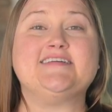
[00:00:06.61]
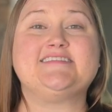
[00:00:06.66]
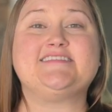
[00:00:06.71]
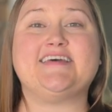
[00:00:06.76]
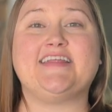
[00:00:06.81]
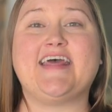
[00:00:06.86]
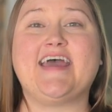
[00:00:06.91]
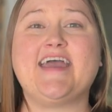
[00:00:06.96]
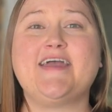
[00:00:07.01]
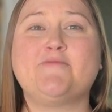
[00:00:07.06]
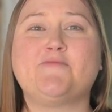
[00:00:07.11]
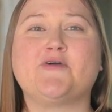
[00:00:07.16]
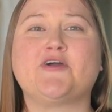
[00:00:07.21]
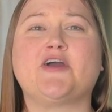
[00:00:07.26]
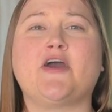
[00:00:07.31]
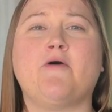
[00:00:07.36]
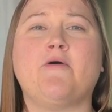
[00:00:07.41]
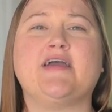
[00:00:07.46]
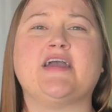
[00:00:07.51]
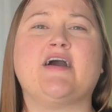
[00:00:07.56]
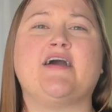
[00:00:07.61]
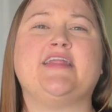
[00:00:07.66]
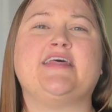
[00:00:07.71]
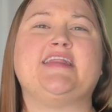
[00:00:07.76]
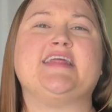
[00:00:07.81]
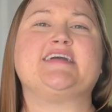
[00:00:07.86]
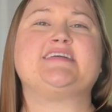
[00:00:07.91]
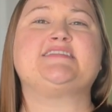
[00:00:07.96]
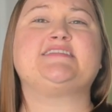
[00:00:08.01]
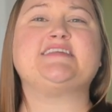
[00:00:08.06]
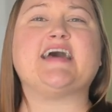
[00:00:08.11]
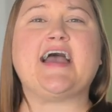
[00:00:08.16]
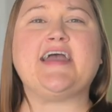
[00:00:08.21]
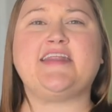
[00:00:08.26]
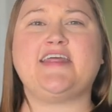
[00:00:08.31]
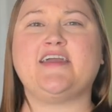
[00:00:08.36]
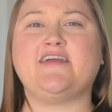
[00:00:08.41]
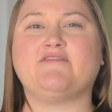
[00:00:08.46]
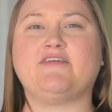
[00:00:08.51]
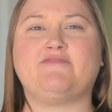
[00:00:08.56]
Today, we're going on an
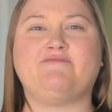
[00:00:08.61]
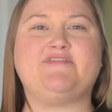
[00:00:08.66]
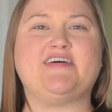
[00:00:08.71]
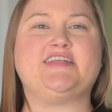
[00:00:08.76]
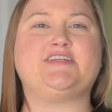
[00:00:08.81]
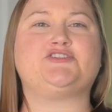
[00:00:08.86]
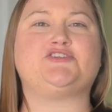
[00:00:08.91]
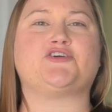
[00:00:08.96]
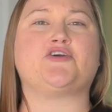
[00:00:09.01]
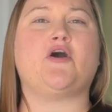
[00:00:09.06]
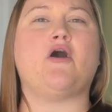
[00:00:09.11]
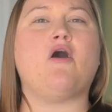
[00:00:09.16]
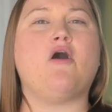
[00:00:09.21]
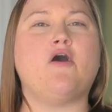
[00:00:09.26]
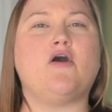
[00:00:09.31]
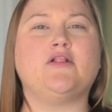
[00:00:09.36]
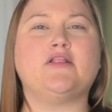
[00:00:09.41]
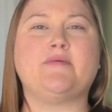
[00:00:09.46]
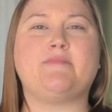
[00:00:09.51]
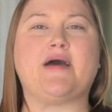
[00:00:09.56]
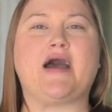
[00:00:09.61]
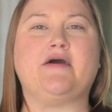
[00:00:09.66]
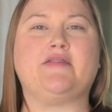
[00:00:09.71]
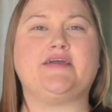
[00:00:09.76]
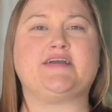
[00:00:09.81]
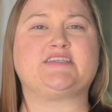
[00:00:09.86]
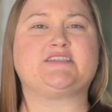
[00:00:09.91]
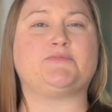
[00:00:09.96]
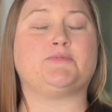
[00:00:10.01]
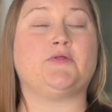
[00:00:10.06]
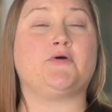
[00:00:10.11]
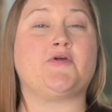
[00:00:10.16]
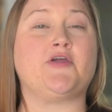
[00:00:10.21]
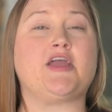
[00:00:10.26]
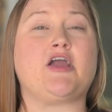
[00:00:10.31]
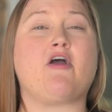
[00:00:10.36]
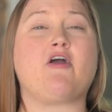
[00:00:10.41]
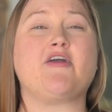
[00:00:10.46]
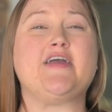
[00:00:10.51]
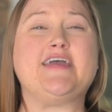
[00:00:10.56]
exciting adventure all about
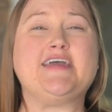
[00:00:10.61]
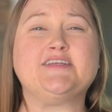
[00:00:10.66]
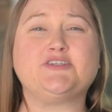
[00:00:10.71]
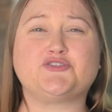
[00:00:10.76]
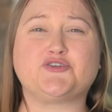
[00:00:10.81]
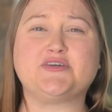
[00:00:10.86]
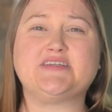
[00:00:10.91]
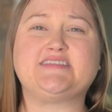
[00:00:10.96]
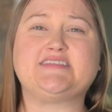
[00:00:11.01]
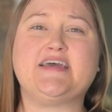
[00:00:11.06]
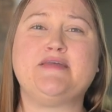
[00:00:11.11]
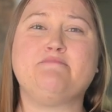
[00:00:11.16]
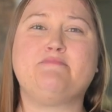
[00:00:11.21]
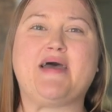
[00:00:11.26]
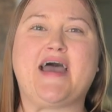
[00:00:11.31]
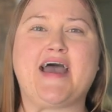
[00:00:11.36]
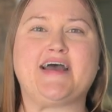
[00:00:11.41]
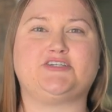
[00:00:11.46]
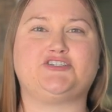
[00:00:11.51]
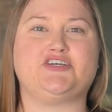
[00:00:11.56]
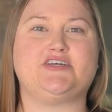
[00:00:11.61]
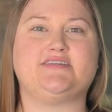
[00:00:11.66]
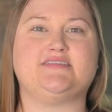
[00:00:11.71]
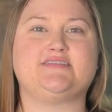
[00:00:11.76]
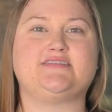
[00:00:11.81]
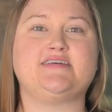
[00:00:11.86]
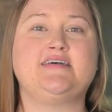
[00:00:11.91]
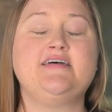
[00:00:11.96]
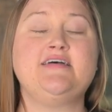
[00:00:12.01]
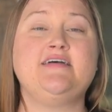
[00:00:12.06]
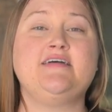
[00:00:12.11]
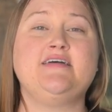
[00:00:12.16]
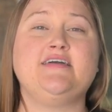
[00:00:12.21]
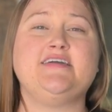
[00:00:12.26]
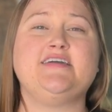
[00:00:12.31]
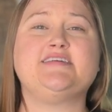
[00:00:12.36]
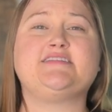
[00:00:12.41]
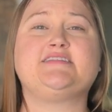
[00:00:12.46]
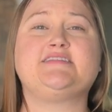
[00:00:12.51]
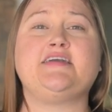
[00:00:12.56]
exploring our interests and passions.
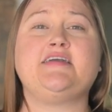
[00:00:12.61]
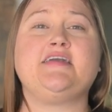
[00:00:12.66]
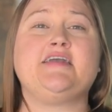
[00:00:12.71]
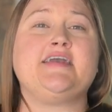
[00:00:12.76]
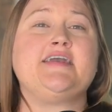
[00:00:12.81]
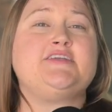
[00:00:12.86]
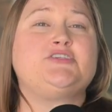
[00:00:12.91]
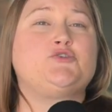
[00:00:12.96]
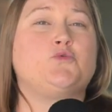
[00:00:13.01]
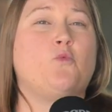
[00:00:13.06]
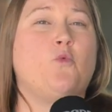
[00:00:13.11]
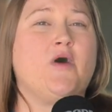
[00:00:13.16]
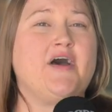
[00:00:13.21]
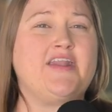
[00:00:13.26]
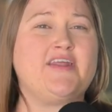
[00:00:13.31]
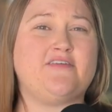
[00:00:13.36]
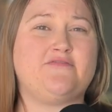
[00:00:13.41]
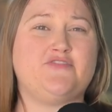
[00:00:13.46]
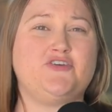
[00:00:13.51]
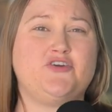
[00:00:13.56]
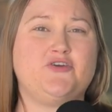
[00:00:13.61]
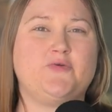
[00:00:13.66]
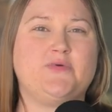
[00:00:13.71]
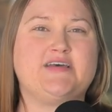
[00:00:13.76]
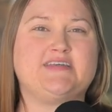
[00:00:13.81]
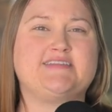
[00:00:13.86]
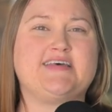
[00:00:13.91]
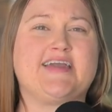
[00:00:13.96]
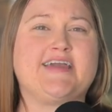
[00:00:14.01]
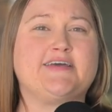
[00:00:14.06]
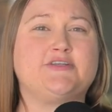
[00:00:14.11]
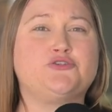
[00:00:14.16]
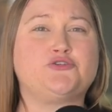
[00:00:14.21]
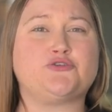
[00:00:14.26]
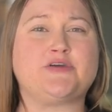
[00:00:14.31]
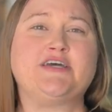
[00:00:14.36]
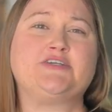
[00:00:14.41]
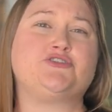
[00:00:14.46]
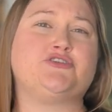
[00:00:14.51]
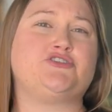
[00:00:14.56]
You see, each one of you is like a
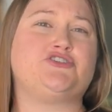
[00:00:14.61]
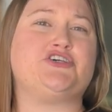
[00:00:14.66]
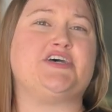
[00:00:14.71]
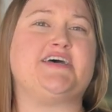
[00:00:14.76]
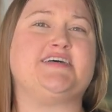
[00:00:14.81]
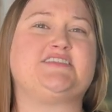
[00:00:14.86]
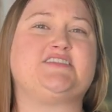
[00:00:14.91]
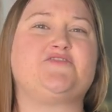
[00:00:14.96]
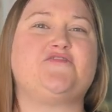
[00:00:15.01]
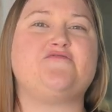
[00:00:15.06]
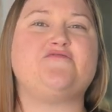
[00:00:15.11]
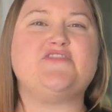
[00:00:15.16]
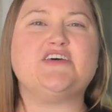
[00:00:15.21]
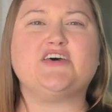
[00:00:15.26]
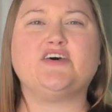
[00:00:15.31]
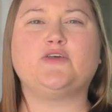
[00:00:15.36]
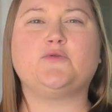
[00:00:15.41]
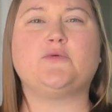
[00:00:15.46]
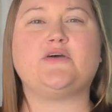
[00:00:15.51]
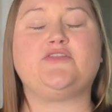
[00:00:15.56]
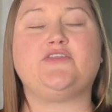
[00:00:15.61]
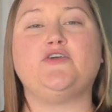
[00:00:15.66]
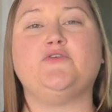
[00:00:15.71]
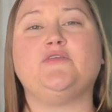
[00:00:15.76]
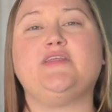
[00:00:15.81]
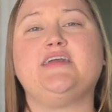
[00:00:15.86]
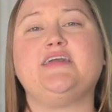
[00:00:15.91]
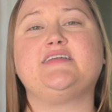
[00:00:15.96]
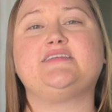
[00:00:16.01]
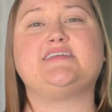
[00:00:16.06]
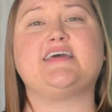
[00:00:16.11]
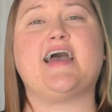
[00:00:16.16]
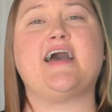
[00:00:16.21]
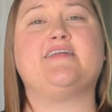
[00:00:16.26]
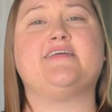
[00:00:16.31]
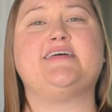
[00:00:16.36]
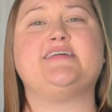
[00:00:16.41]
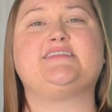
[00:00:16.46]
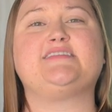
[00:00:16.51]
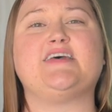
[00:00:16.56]
treasure chest filled with unique
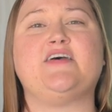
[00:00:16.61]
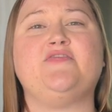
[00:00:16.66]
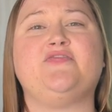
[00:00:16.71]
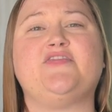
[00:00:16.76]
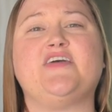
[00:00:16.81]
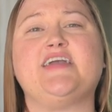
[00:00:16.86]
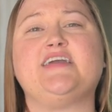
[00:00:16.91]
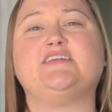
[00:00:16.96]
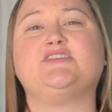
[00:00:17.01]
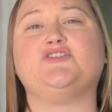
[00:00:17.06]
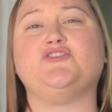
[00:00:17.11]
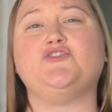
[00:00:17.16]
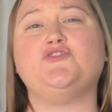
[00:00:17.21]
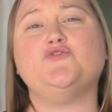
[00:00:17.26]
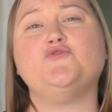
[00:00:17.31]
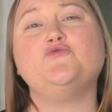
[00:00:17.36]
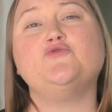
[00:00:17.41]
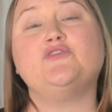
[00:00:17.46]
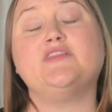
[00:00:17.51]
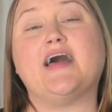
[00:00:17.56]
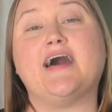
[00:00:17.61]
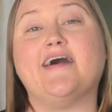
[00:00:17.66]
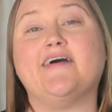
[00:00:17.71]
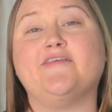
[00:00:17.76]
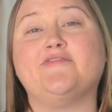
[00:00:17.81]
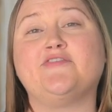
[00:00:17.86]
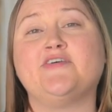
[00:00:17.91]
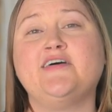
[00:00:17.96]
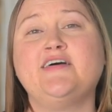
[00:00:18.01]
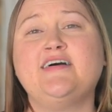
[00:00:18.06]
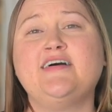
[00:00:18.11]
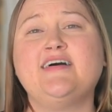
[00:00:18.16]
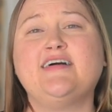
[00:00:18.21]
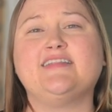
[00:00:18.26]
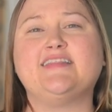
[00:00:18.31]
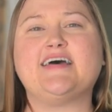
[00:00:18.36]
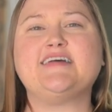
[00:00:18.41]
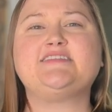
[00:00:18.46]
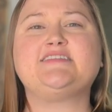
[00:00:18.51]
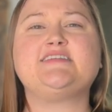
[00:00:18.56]
talents and things you love.
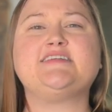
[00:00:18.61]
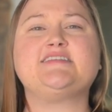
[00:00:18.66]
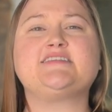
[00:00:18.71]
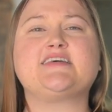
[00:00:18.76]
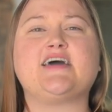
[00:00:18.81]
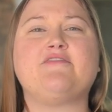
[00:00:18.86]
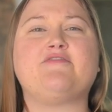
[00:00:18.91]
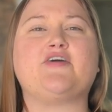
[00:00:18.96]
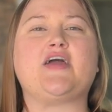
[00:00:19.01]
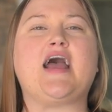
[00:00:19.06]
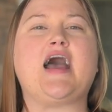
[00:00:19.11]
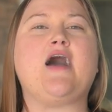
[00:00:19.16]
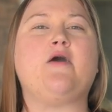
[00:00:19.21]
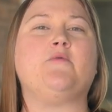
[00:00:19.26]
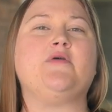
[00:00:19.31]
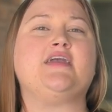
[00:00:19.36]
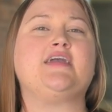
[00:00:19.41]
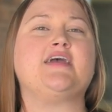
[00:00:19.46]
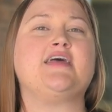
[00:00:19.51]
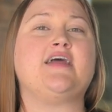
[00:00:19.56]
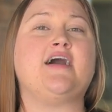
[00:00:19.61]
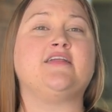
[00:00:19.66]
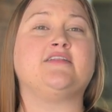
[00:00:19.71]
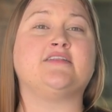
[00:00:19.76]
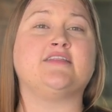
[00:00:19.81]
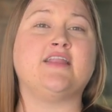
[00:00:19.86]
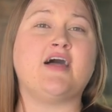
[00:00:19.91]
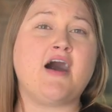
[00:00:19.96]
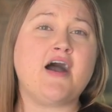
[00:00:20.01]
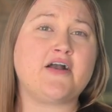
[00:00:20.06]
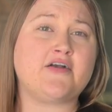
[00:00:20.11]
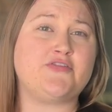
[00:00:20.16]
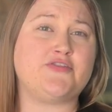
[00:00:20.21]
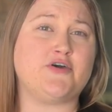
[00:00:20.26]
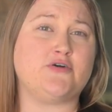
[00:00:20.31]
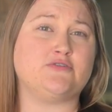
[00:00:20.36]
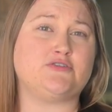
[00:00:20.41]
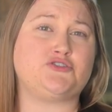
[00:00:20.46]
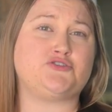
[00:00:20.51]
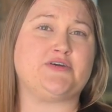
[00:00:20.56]
Let's discover how we can unlock
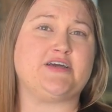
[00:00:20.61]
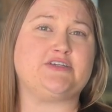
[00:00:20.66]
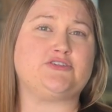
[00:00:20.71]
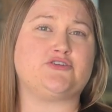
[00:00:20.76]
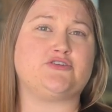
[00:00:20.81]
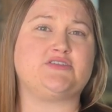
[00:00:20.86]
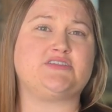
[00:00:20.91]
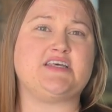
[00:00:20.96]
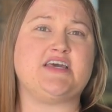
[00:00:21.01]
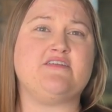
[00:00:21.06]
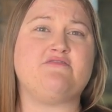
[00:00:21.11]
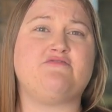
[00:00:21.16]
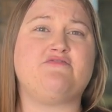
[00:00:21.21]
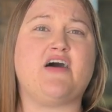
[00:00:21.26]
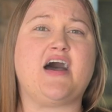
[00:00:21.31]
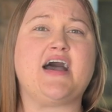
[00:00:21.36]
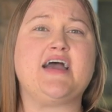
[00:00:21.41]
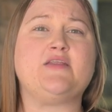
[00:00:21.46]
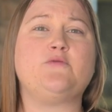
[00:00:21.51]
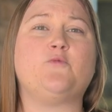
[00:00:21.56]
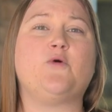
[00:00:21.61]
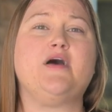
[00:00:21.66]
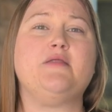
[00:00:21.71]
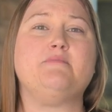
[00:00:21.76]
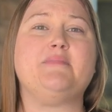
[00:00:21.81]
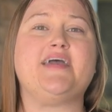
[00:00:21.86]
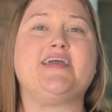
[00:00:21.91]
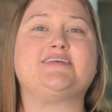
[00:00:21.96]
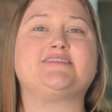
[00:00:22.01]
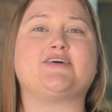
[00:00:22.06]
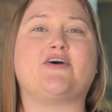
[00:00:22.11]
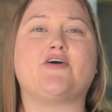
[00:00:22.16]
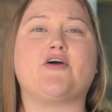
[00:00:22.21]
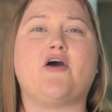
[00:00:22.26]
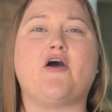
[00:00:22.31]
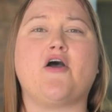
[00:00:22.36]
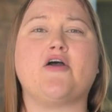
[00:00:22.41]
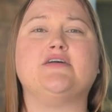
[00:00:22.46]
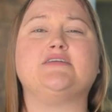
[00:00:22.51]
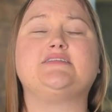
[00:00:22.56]
those treasures and find what makes our
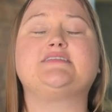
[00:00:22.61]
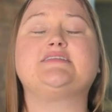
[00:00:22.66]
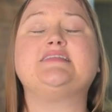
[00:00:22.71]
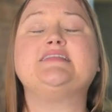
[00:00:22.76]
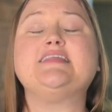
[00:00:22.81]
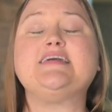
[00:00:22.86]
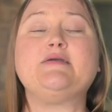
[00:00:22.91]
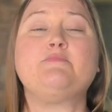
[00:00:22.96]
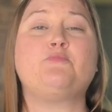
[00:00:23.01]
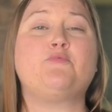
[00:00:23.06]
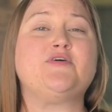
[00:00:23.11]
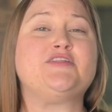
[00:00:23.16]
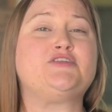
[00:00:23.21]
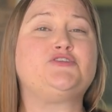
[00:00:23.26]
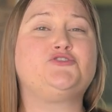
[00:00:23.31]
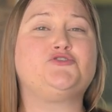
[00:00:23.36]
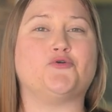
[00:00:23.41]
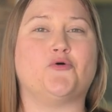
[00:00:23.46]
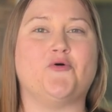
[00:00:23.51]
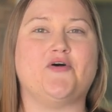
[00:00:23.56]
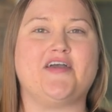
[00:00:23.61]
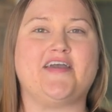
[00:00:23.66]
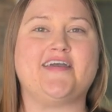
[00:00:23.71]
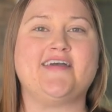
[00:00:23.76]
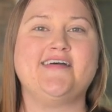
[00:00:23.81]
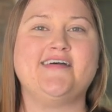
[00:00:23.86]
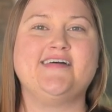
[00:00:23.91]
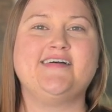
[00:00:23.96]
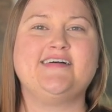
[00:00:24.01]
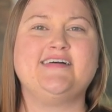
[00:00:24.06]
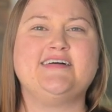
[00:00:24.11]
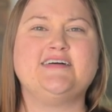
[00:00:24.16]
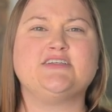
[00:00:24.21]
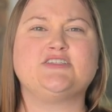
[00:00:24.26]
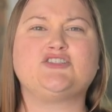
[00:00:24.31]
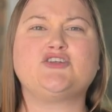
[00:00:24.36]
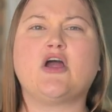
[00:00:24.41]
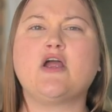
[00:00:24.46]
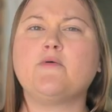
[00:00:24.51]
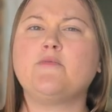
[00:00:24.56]
hearts leap with joy.
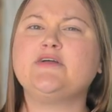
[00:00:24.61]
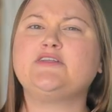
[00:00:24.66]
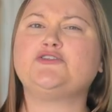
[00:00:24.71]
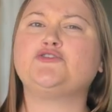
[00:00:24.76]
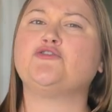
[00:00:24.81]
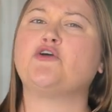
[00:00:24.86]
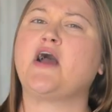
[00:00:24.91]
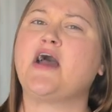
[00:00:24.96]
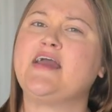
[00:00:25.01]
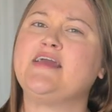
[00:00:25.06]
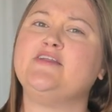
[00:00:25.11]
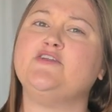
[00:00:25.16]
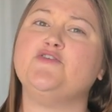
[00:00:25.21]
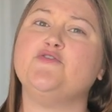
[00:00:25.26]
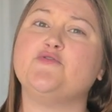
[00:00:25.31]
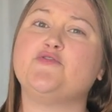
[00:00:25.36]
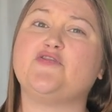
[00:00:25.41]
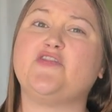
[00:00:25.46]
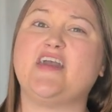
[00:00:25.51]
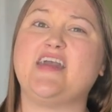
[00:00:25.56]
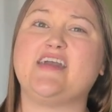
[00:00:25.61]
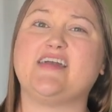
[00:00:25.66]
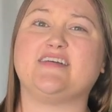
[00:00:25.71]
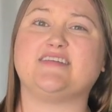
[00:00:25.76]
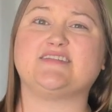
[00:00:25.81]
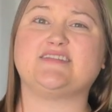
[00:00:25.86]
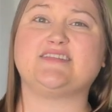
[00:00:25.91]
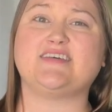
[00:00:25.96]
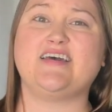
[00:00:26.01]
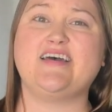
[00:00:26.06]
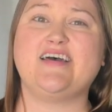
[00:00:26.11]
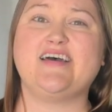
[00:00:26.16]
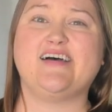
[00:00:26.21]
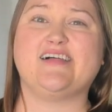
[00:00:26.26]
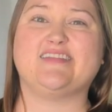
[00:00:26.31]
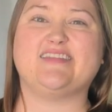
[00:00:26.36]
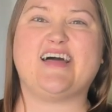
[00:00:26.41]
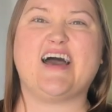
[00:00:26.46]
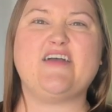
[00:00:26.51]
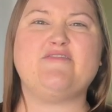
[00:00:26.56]
Start with trying new things.
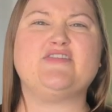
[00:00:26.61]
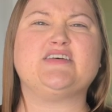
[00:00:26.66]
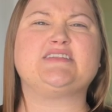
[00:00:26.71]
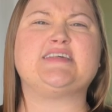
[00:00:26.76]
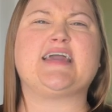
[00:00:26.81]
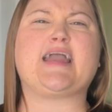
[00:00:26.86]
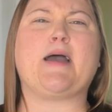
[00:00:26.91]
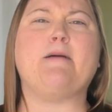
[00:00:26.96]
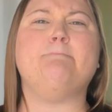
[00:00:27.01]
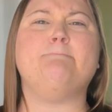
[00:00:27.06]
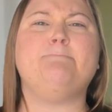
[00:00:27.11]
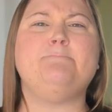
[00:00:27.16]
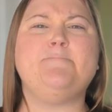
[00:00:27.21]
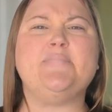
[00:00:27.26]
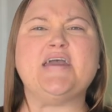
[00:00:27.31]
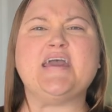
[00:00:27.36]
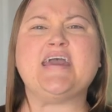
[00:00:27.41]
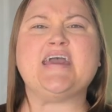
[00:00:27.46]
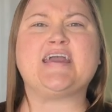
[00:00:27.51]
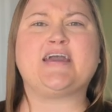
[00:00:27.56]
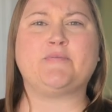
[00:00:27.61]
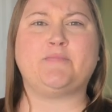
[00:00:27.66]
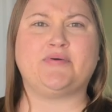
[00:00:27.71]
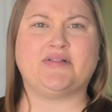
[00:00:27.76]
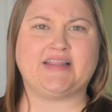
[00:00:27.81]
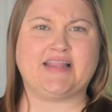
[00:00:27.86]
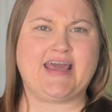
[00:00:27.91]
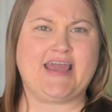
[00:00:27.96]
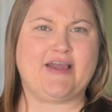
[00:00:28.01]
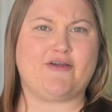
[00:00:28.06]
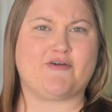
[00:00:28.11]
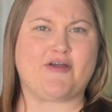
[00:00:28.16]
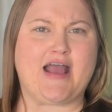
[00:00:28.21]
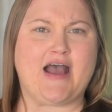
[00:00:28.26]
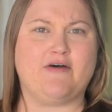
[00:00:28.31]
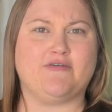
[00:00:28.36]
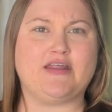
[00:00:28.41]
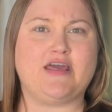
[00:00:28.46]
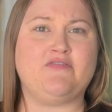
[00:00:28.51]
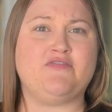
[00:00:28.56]
Life is like a big
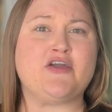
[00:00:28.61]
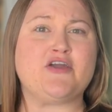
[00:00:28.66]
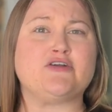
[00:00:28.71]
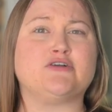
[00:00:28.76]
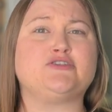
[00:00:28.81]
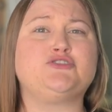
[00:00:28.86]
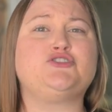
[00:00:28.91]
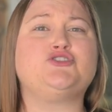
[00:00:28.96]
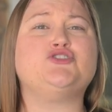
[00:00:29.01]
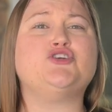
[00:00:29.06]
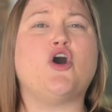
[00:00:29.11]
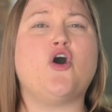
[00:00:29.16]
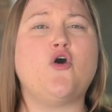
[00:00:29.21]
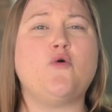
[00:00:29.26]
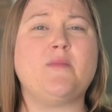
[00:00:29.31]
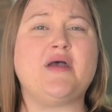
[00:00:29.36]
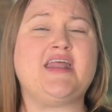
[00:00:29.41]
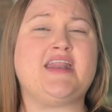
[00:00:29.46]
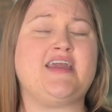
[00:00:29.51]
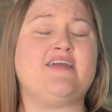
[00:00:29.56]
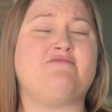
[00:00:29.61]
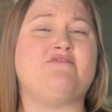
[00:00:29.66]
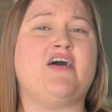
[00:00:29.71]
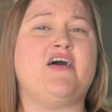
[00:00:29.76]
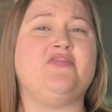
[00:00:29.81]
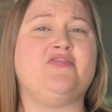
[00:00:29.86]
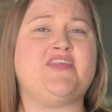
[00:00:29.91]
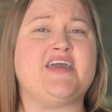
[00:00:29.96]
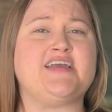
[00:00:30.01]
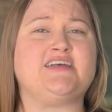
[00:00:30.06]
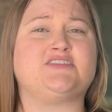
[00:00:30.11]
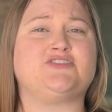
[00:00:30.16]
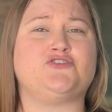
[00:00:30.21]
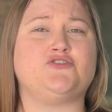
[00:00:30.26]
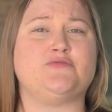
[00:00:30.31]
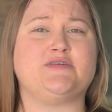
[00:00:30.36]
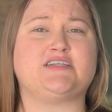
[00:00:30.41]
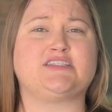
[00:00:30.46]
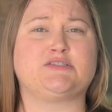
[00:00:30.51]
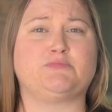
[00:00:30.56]
playground, and there are so many fun things
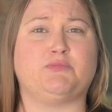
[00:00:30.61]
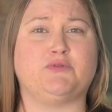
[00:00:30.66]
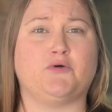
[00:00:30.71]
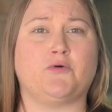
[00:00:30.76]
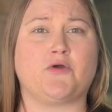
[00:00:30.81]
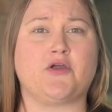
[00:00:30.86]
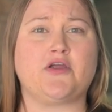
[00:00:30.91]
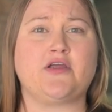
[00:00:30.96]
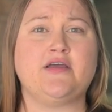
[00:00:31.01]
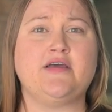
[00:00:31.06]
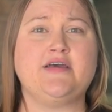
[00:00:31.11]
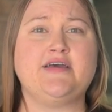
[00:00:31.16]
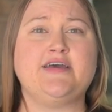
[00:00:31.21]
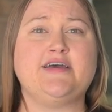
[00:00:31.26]
to explore.